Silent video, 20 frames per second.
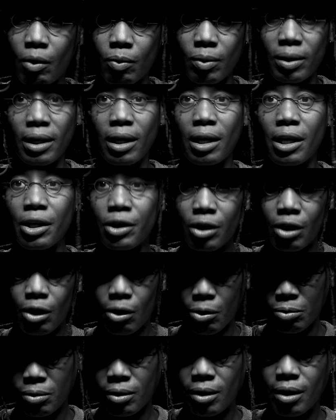I will let her
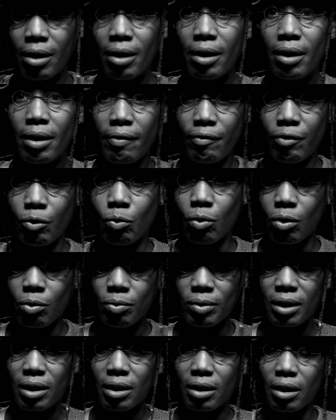know the world
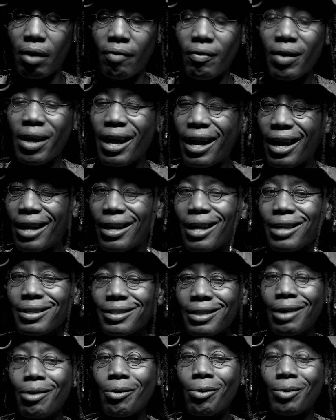was good enough. And
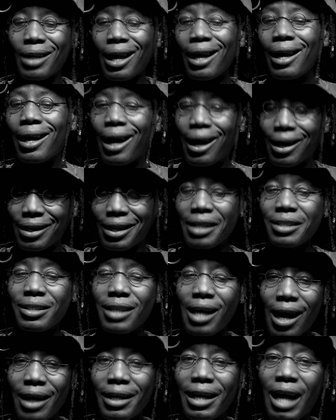that's
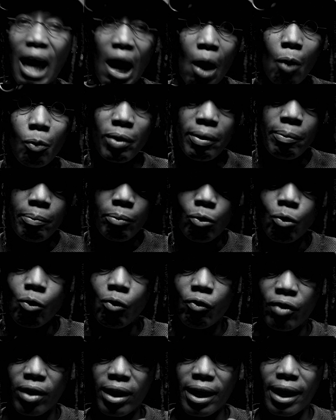kind of how we
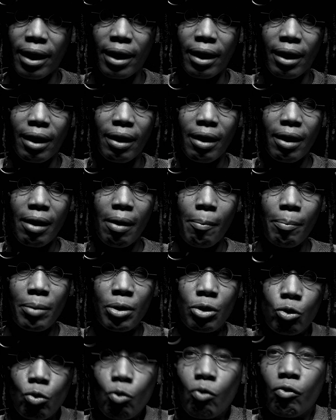move and
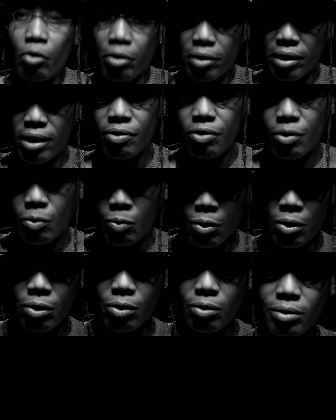maneuver in the
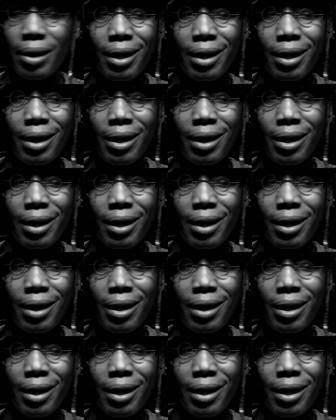world.